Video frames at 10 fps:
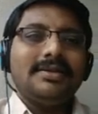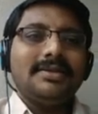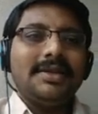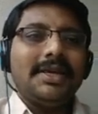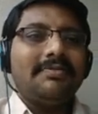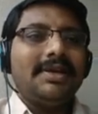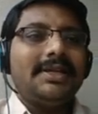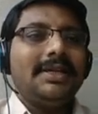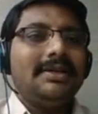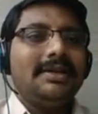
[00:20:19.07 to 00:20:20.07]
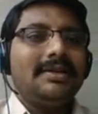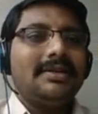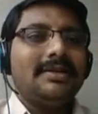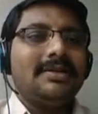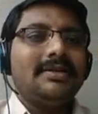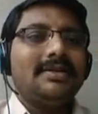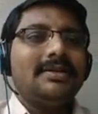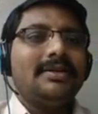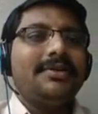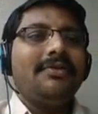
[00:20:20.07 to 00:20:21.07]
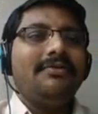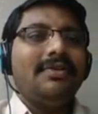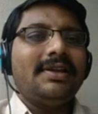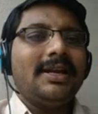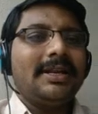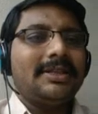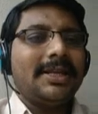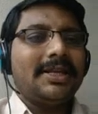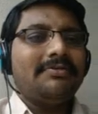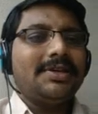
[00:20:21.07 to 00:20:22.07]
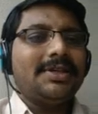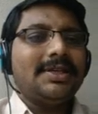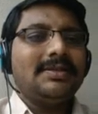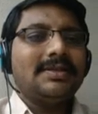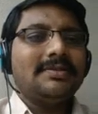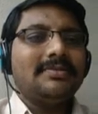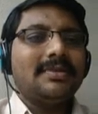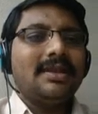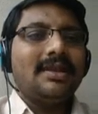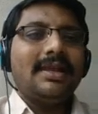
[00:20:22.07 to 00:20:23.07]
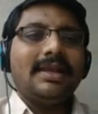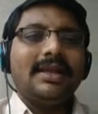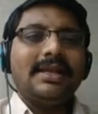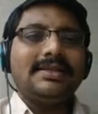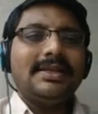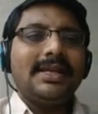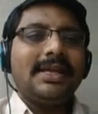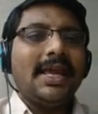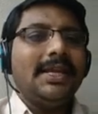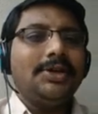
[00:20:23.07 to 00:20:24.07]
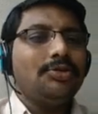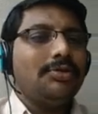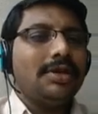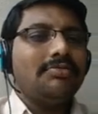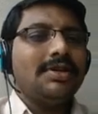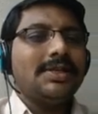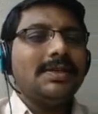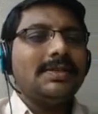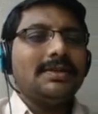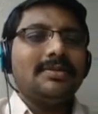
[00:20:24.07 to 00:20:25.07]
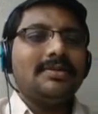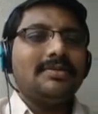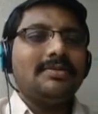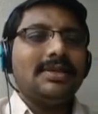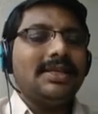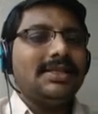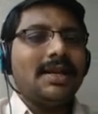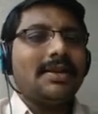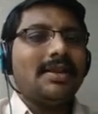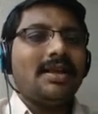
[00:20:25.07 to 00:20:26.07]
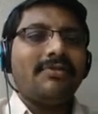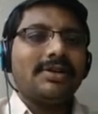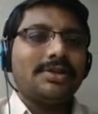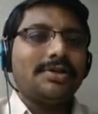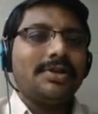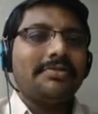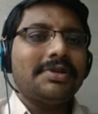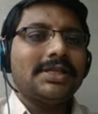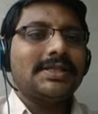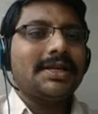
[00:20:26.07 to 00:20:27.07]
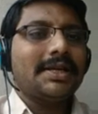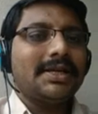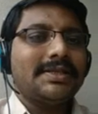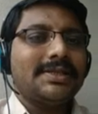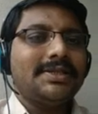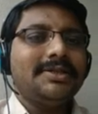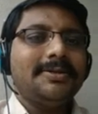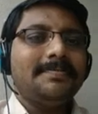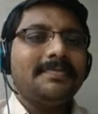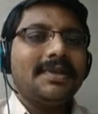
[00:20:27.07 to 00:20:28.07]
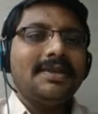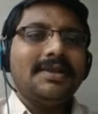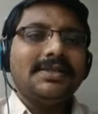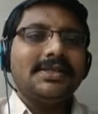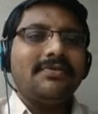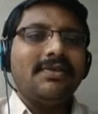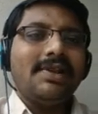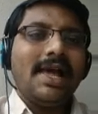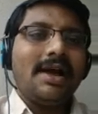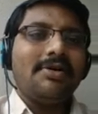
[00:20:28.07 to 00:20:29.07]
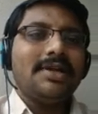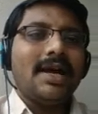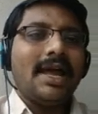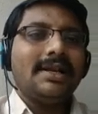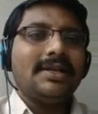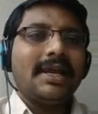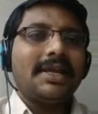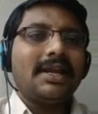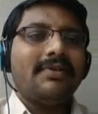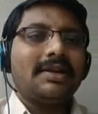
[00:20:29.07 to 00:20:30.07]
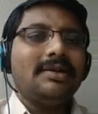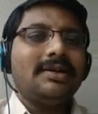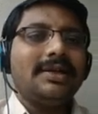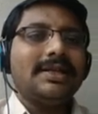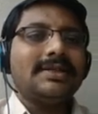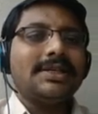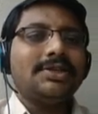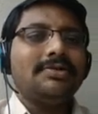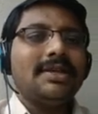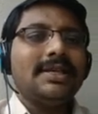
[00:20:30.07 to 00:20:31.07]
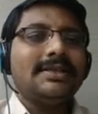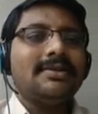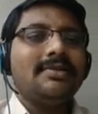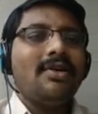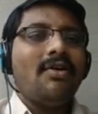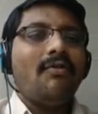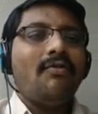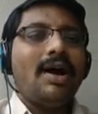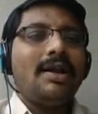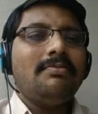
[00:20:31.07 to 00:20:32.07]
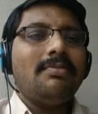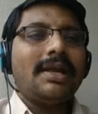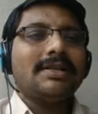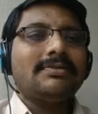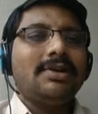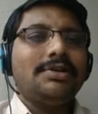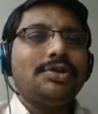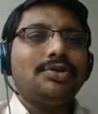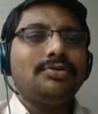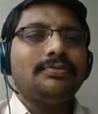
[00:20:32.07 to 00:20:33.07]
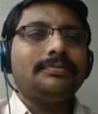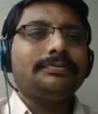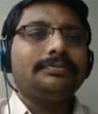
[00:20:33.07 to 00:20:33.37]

So equating, we will get three equations. Considering any two equations, in general the first two equations are considered. So we will have the another eigenvector, that is x2 is 1 minus 1 2.